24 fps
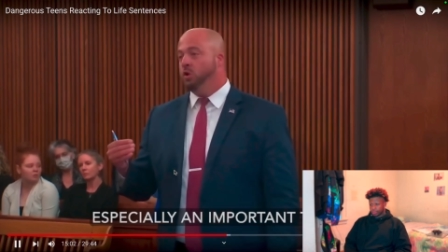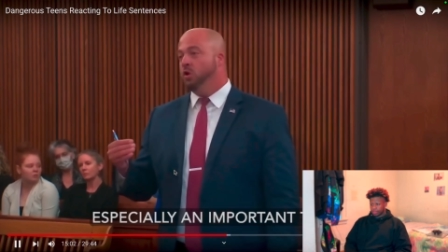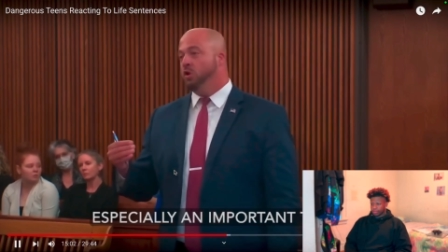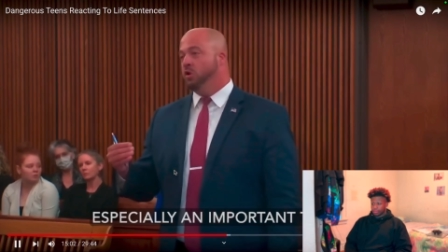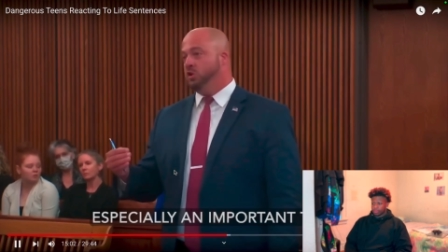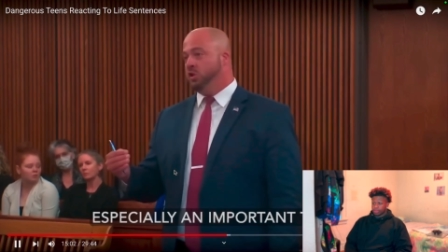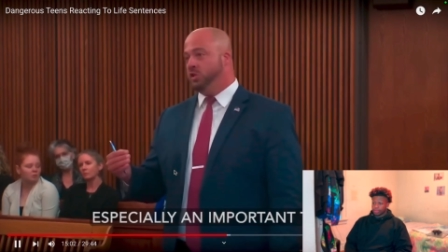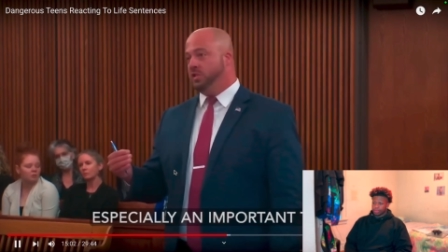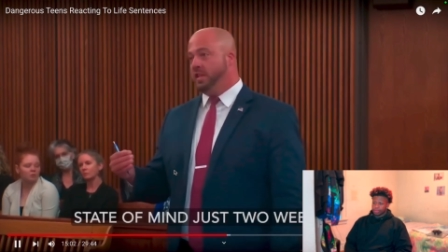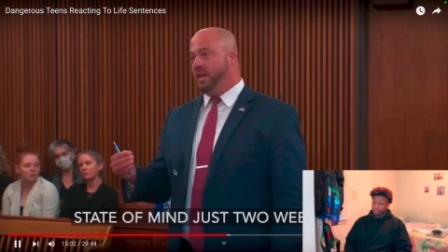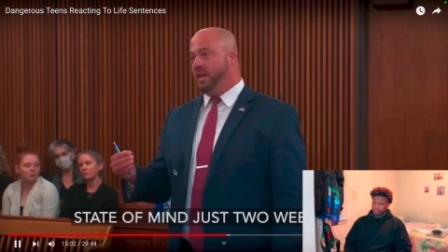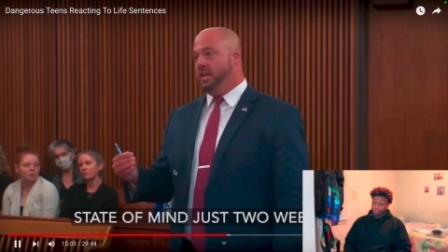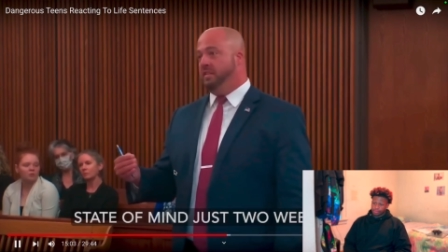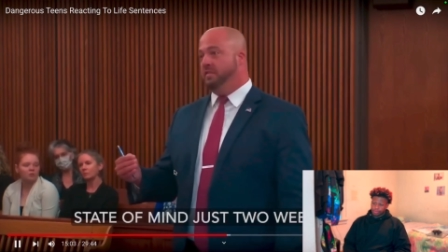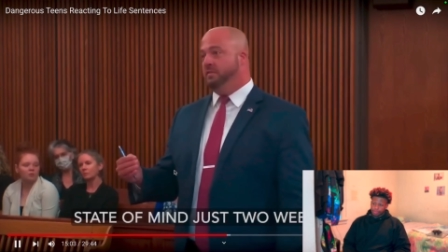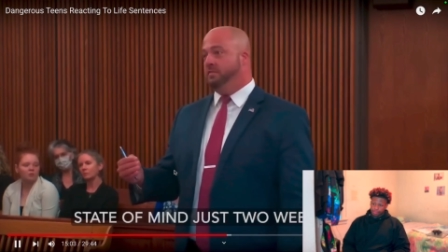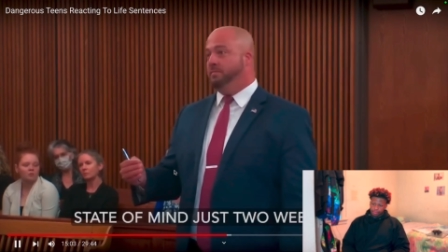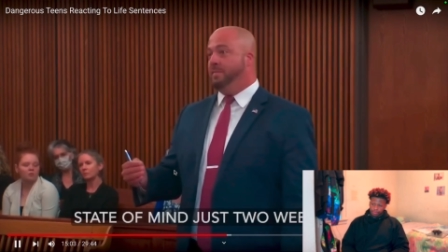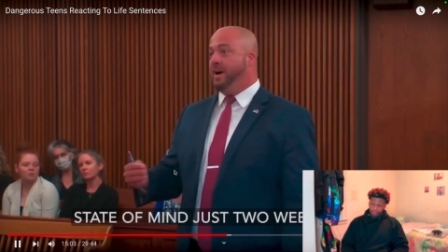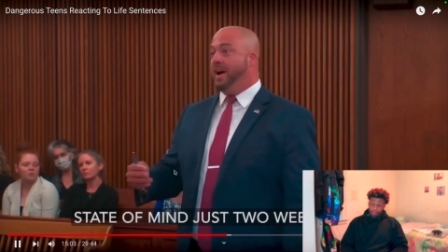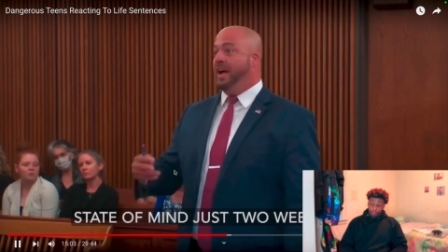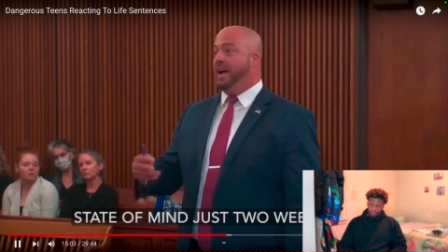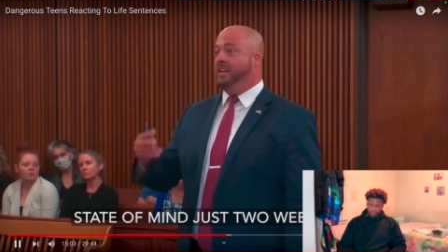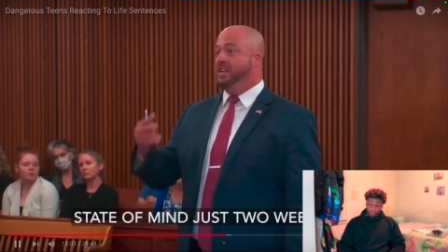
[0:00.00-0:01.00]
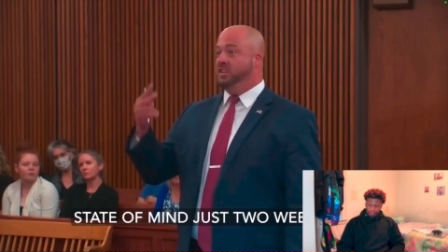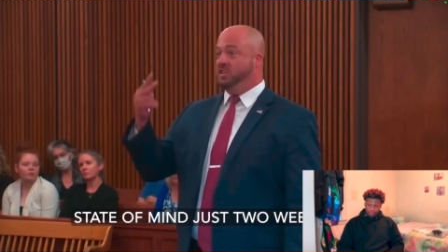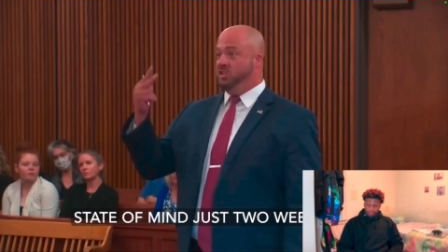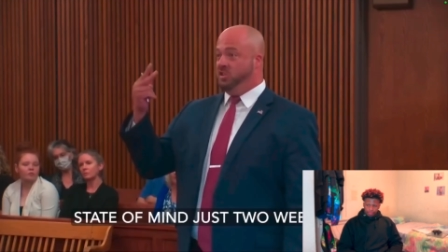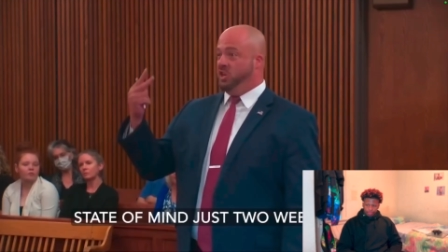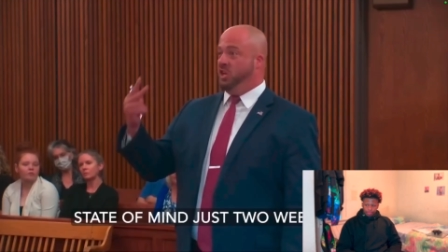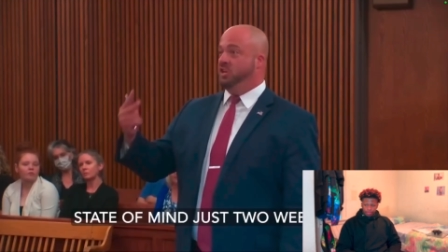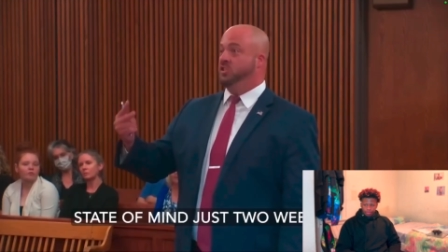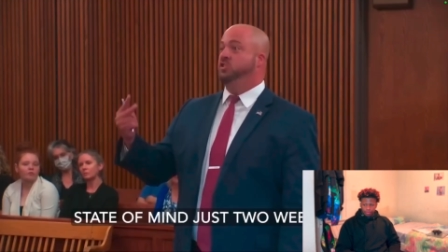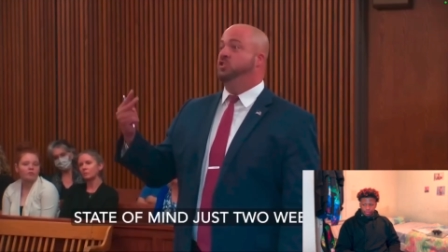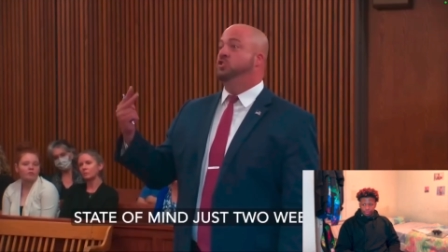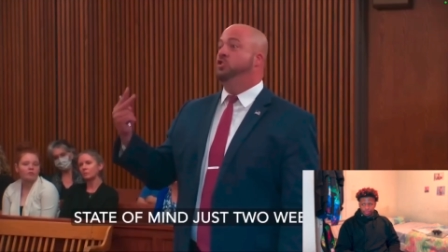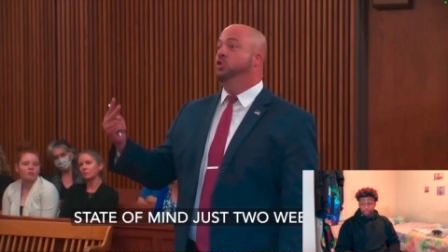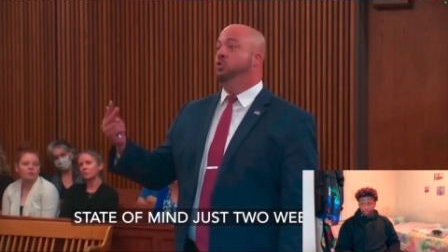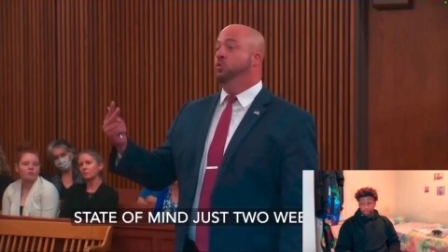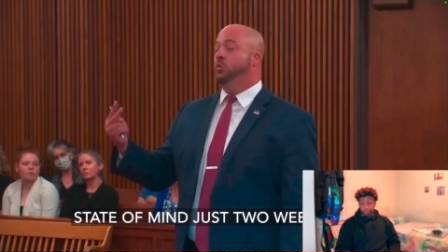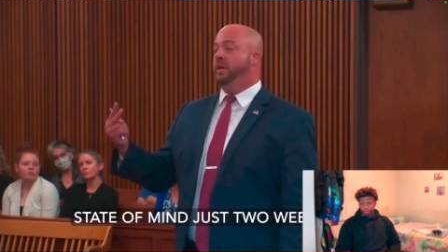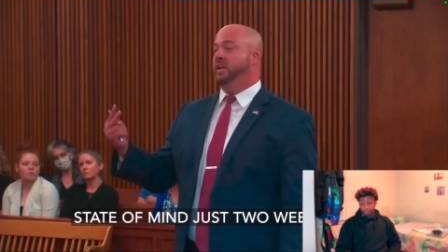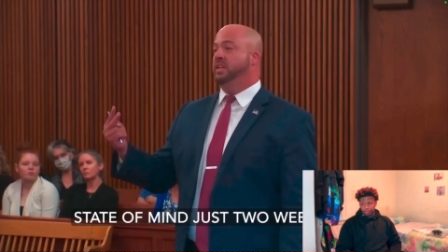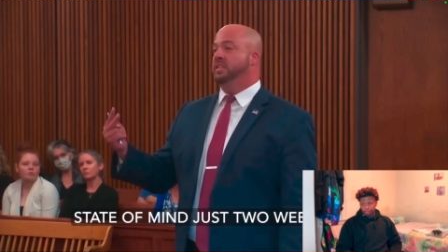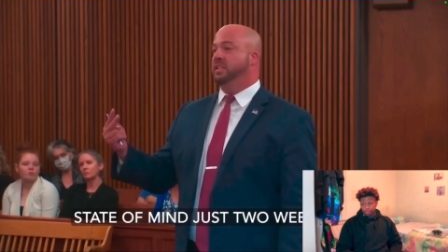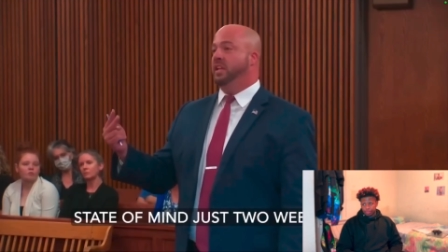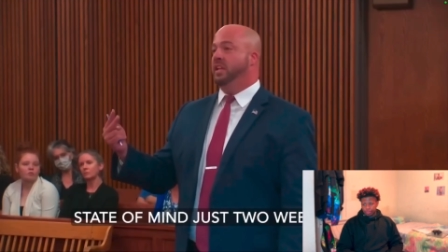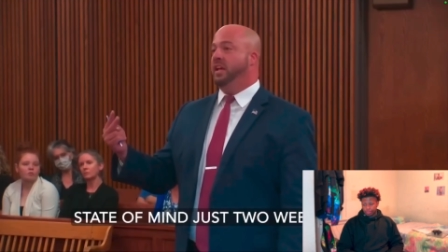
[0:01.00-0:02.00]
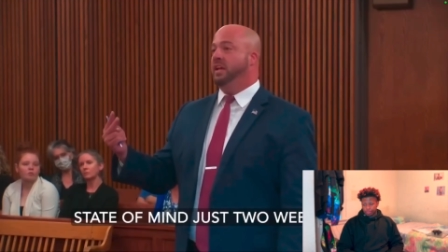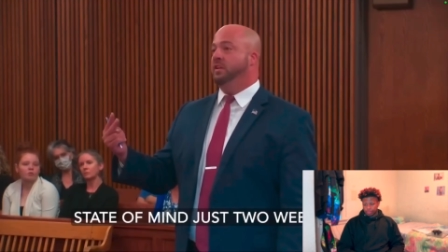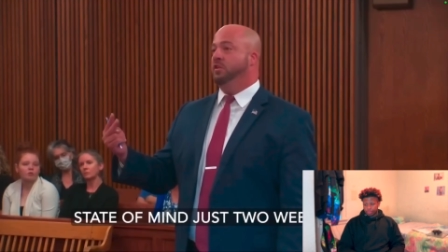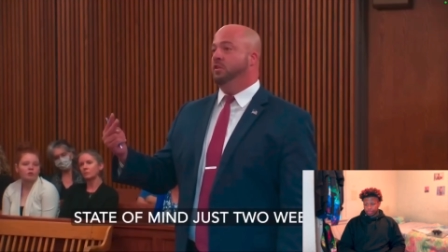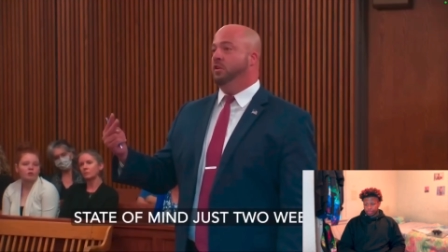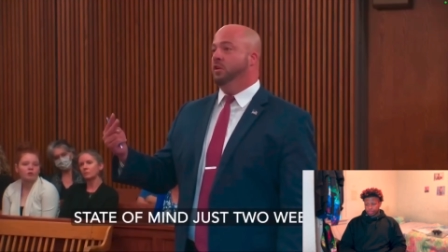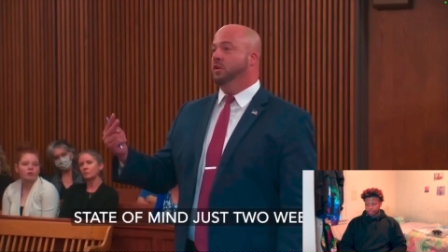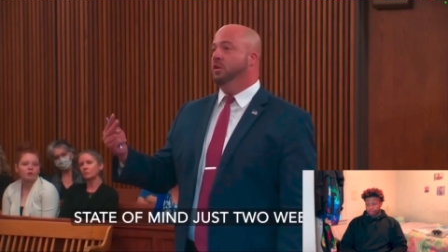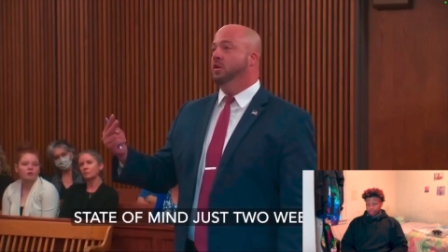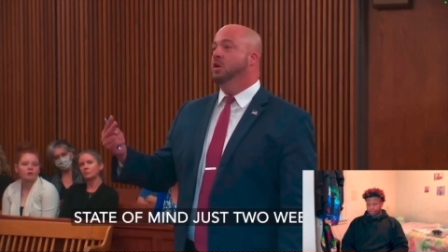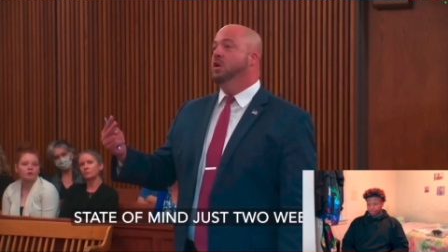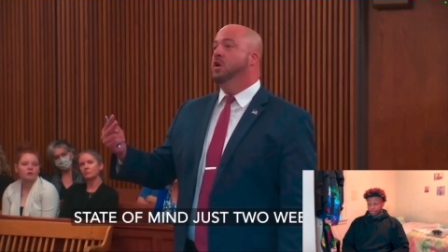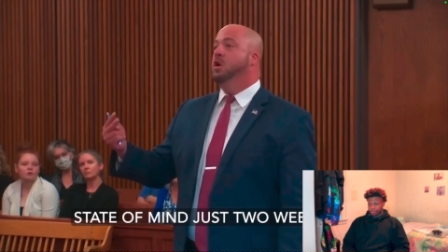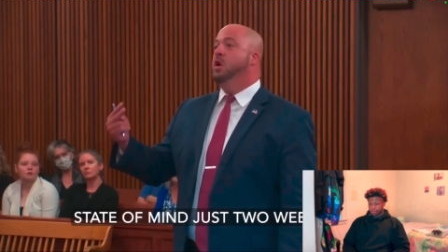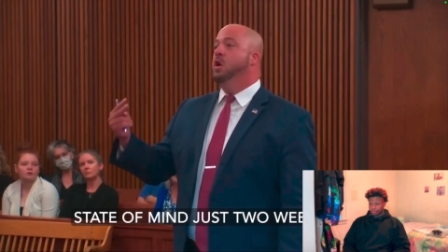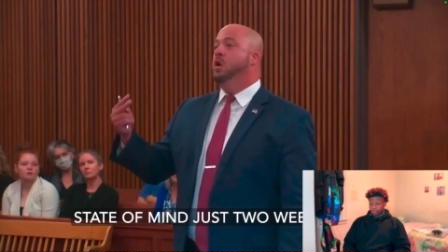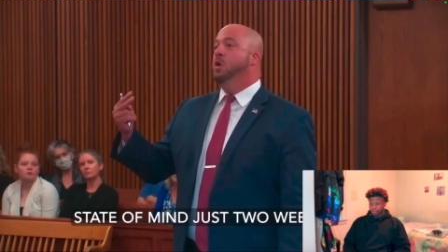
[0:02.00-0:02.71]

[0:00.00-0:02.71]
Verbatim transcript: her state of mind just two weeks later